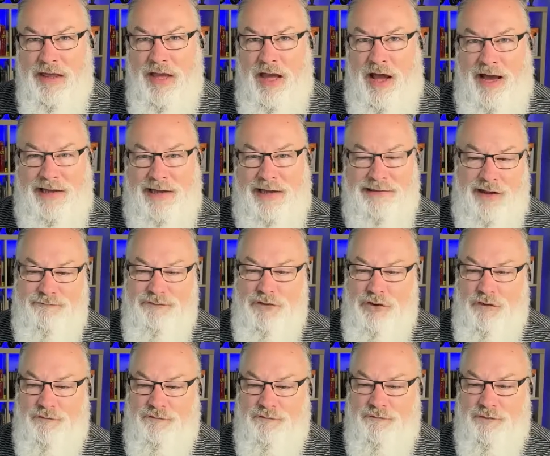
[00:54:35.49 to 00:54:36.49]
I'd love to
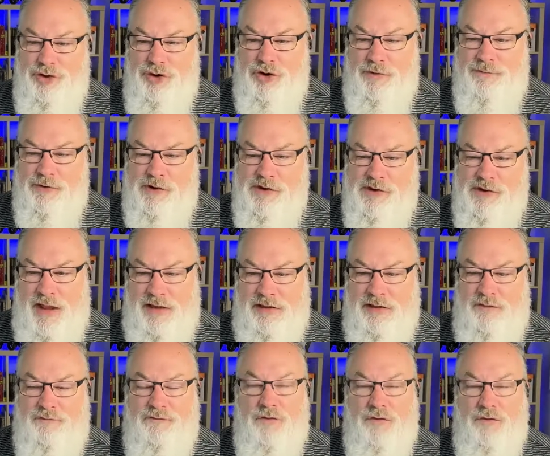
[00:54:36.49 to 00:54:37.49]
know from your
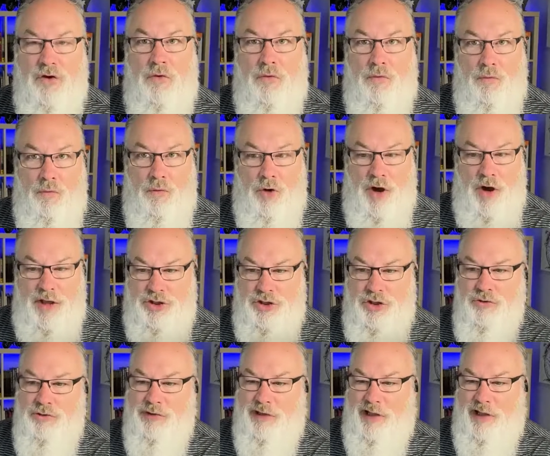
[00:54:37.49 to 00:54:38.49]
perspective what
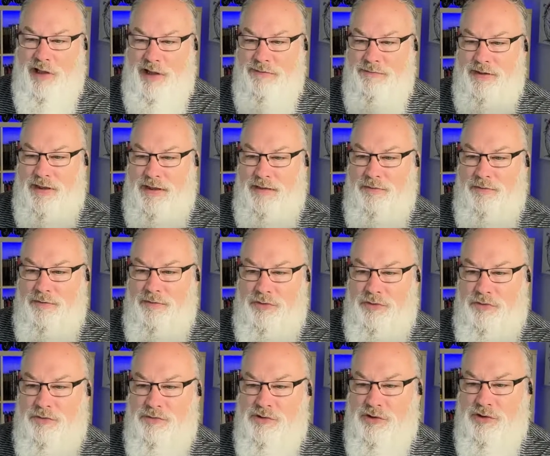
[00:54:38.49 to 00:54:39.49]
you'd like to be able to
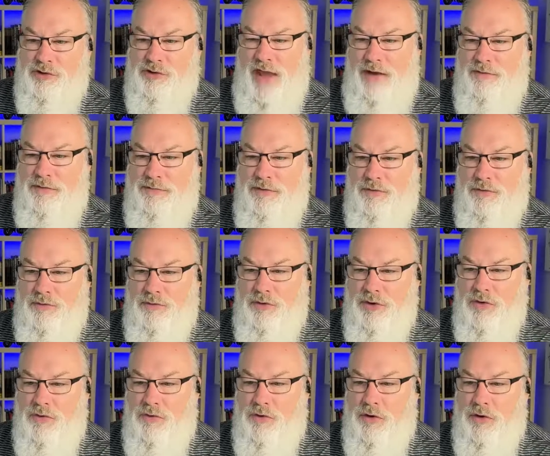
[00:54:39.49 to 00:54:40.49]
do. So that would be really
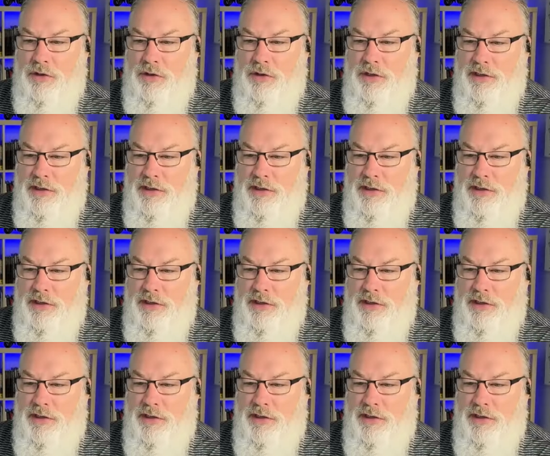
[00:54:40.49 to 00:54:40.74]
cool.